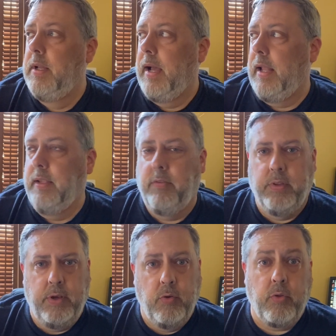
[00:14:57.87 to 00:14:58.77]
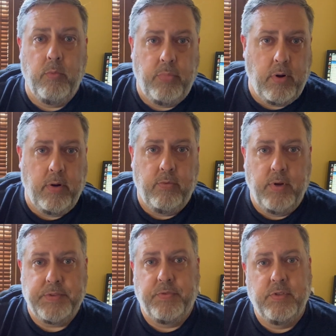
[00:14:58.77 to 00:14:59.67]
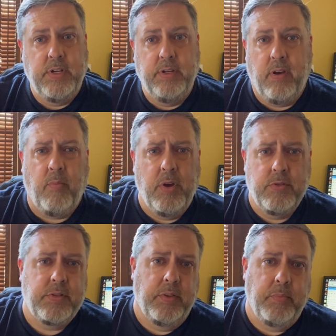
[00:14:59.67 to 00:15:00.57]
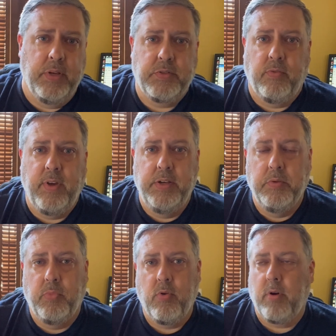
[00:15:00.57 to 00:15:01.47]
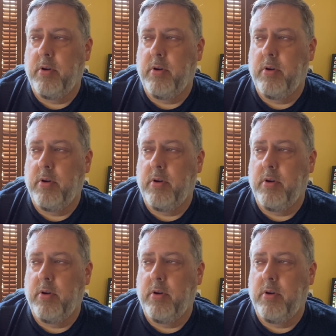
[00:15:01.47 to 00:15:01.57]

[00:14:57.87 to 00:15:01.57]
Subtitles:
I live in the northern part of West Virginia, almost to the Pennsylvania border.